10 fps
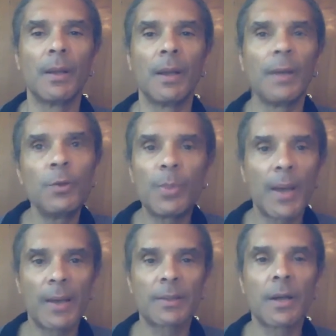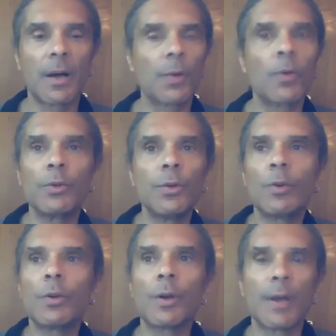and you pass on, or
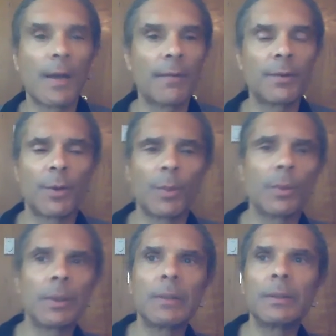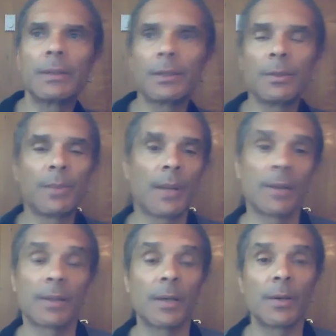you're going to have a terminal illness and you
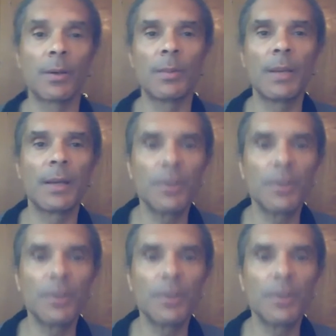pass on, you're going to make it,